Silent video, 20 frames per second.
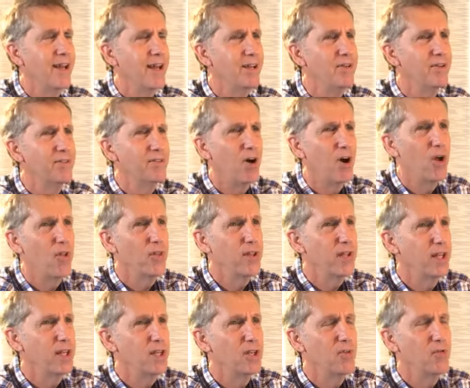And just all
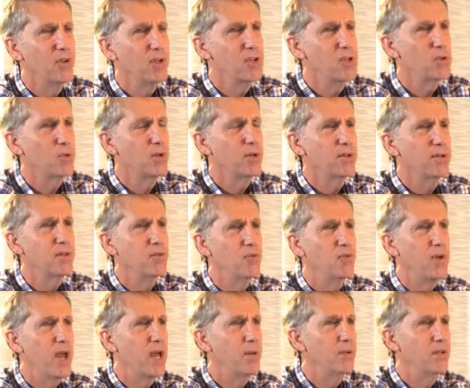the individuals
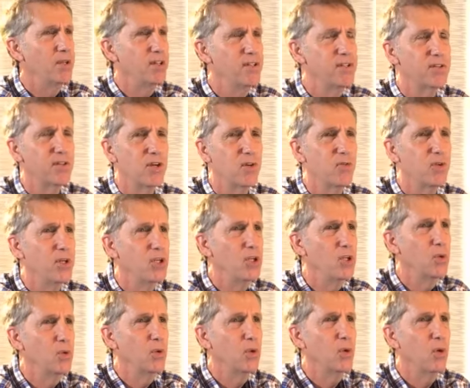and families serving you,